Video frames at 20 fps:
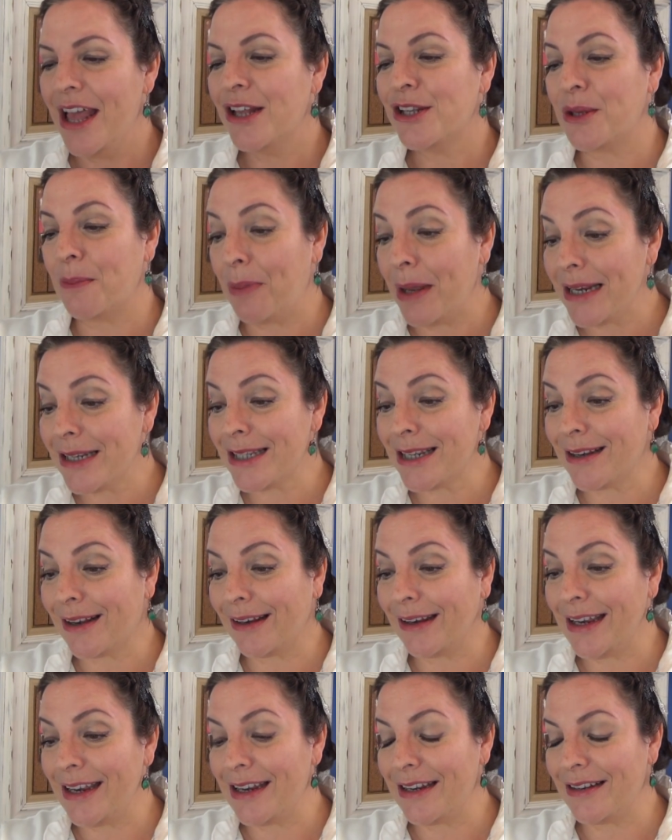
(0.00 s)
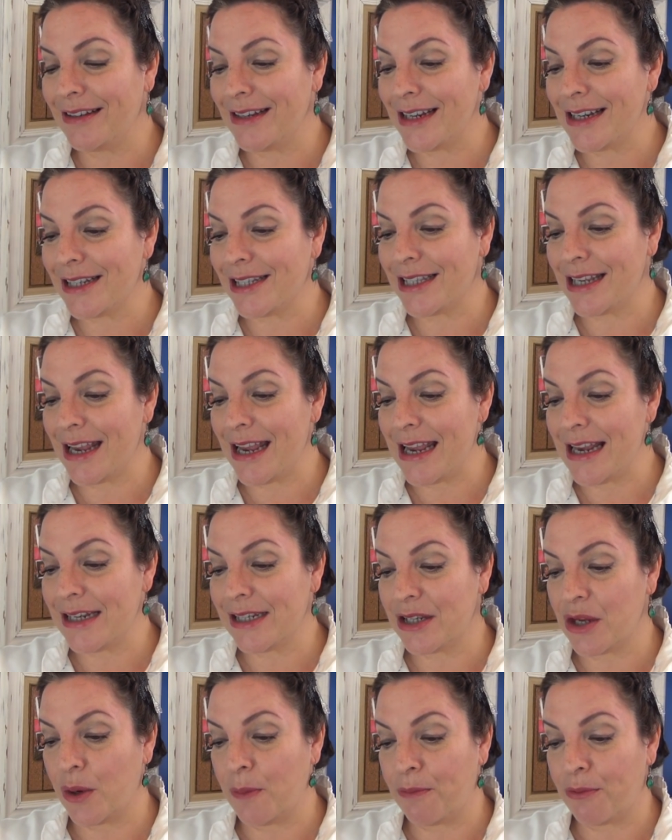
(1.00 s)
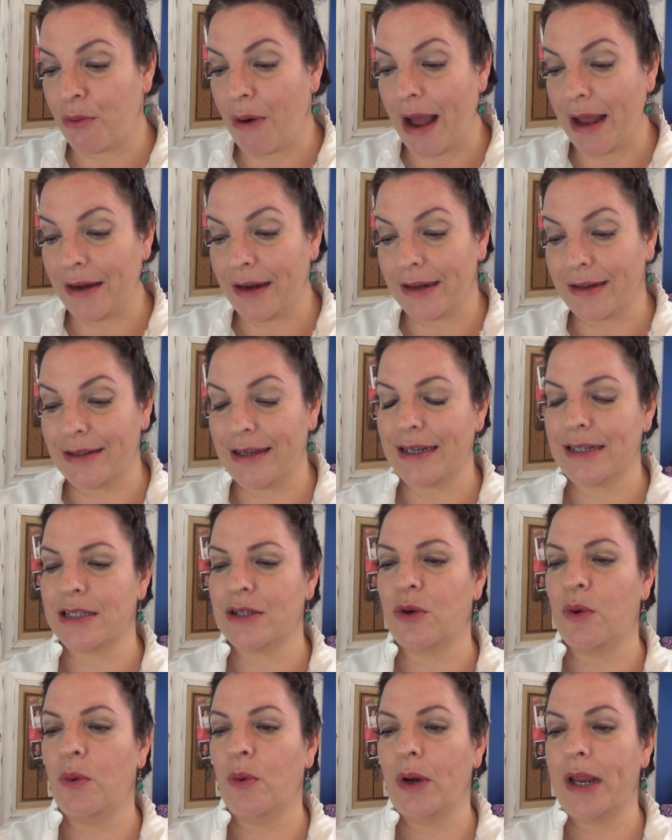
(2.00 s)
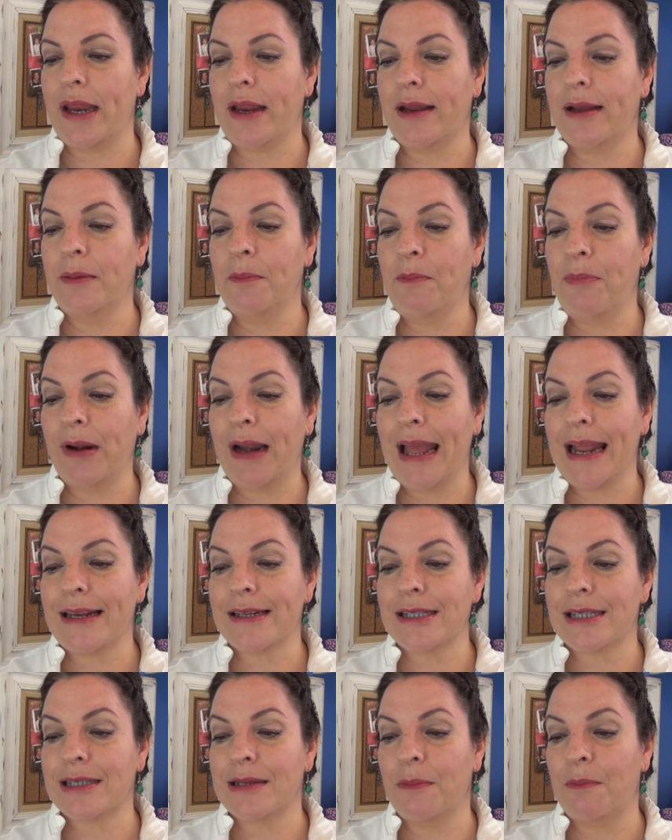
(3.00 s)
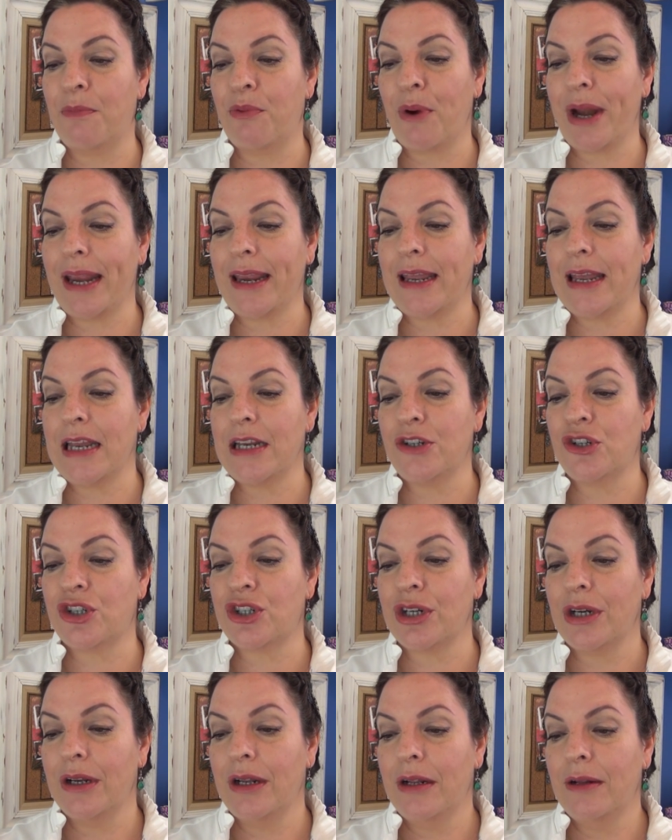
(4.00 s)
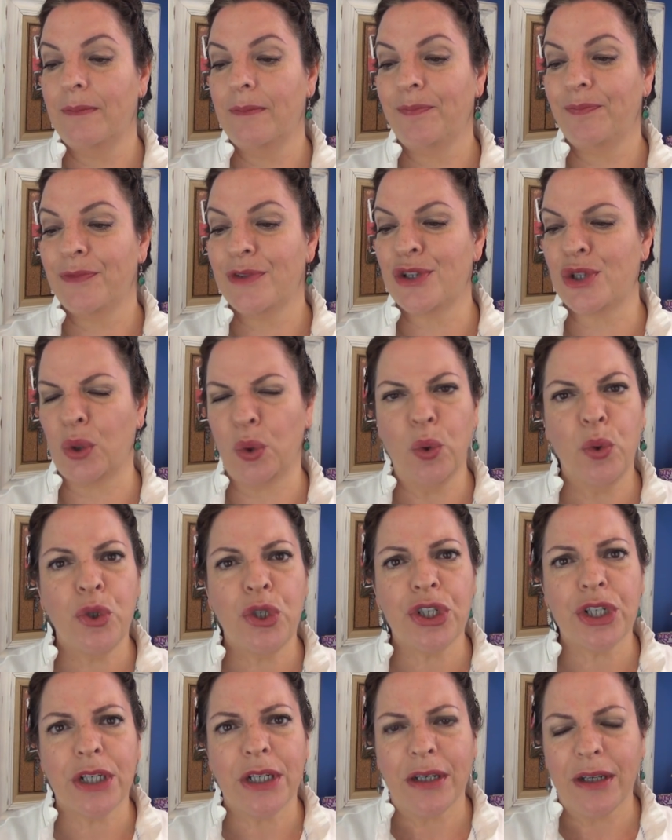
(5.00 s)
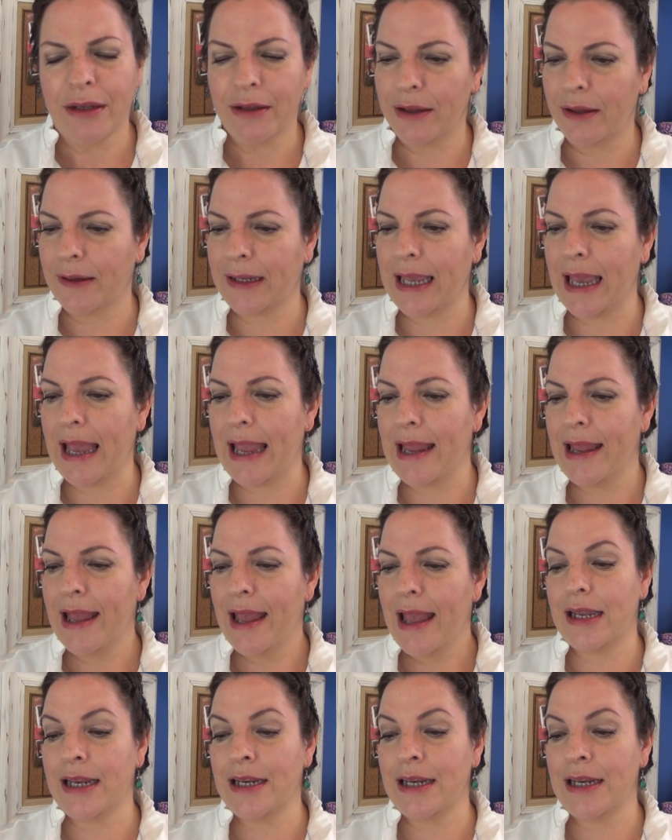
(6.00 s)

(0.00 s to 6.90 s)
So basically, this is a product that's called a complex breakage solution, okay?